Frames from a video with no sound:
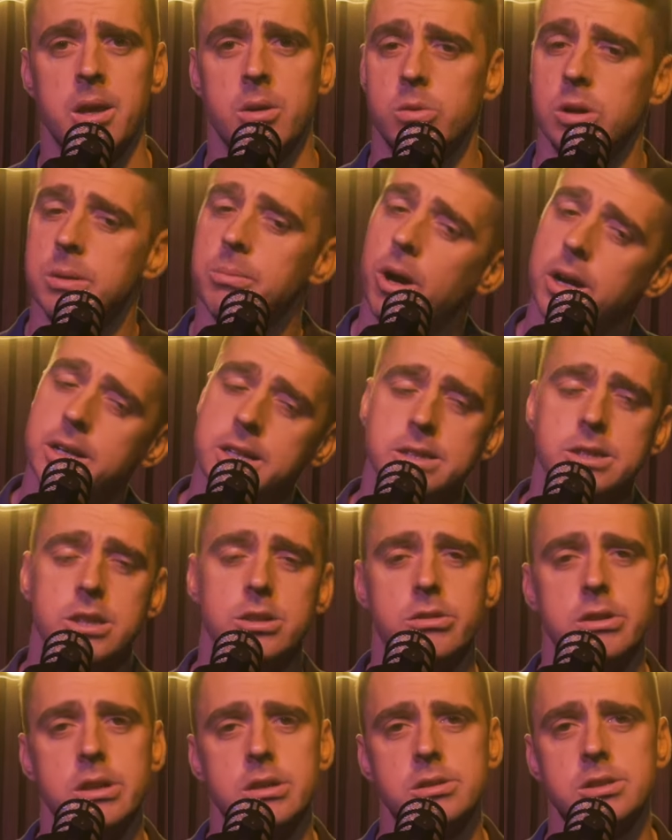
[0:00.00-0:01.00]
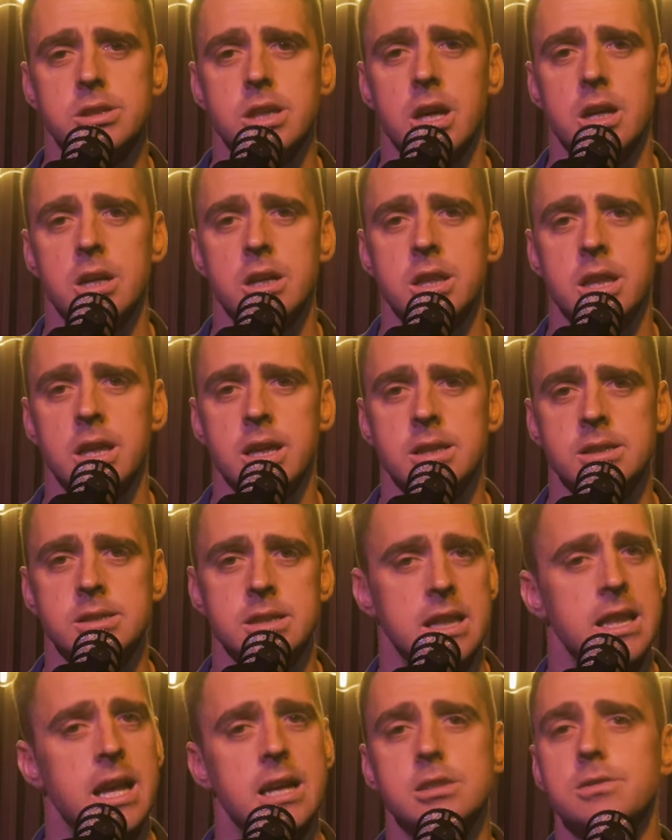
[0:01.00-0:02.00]
We might disagree on certain things,
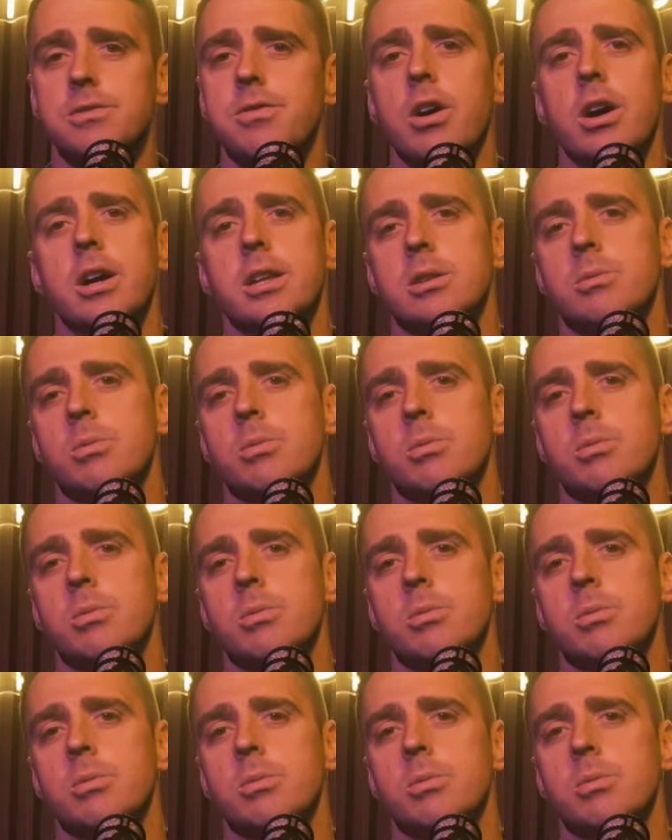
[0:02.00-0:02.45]
and that's fine.